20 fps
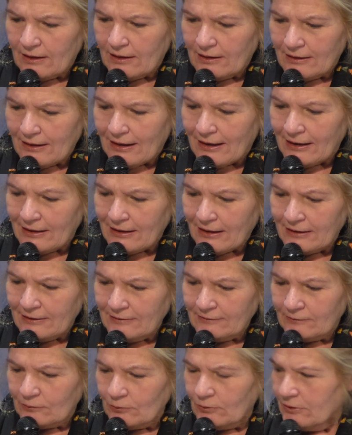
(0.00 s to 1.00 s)
I
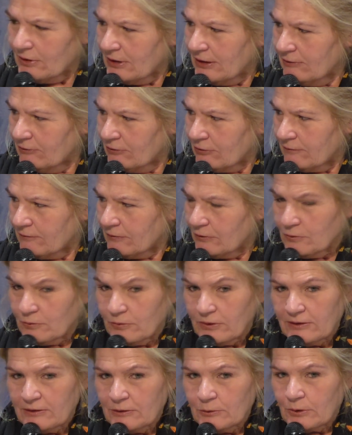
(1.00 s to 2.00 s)
saw an interview
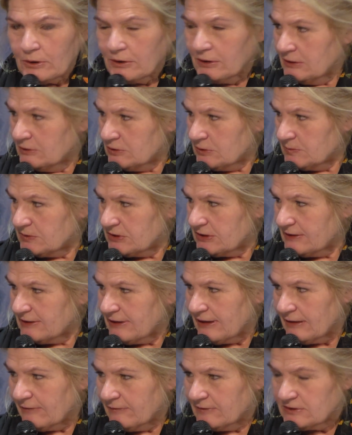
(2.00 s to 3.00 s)
with you on Egyptian
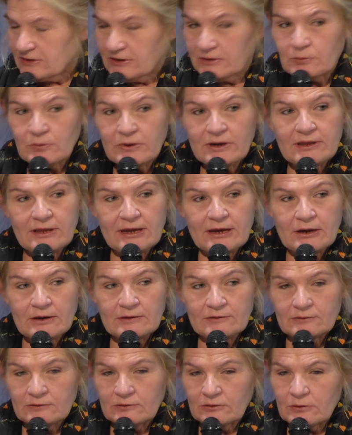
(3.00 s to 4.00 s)
television where they
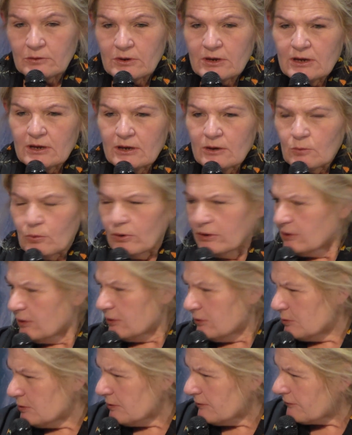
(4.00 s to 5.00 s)
asked you, what are
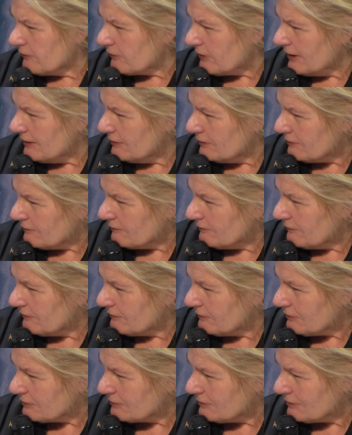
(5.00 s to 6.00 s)
you afraid of,
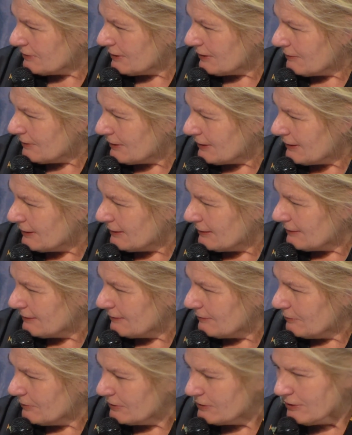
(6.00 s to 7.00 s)
Dr. Nawal?
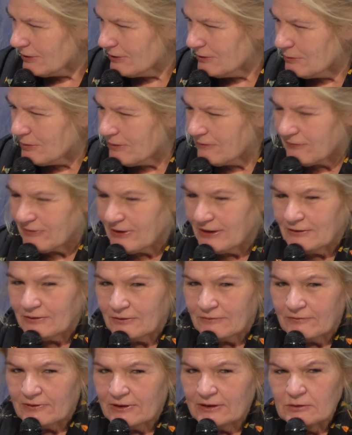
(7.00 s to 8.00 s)
What are you afraid
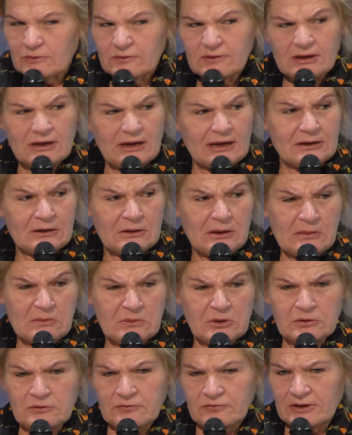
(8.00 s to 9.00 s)
of? And you said, I'm
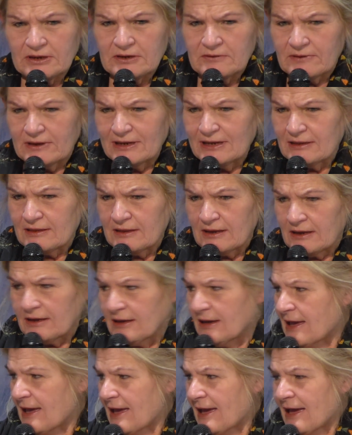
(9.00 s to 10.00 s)
not afraid of anything.
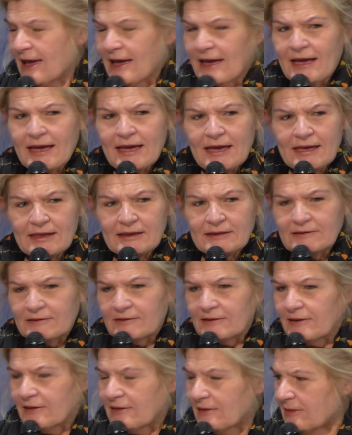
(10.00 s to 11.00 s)
And
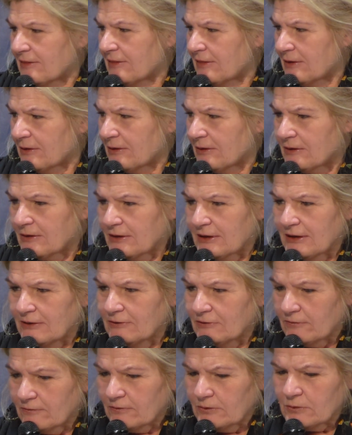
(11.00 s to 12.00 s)
the
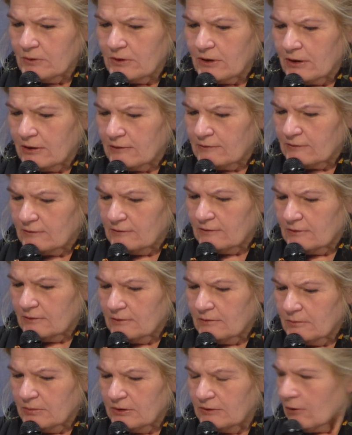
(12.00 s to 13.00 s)
interviewer asked,
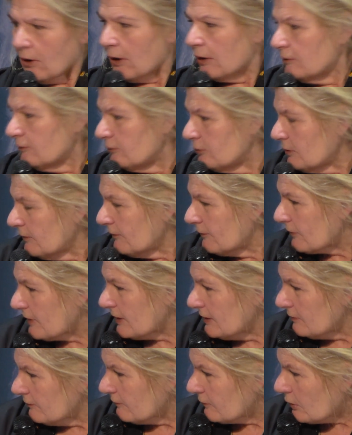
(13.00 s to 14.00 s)
but aren't you
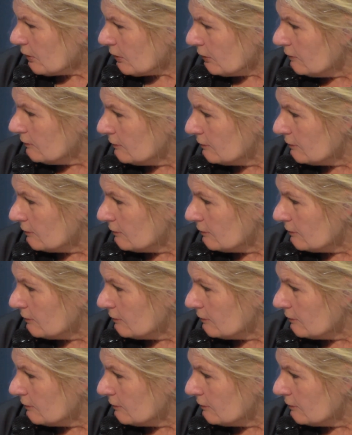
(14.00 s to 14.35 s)
afraid of God?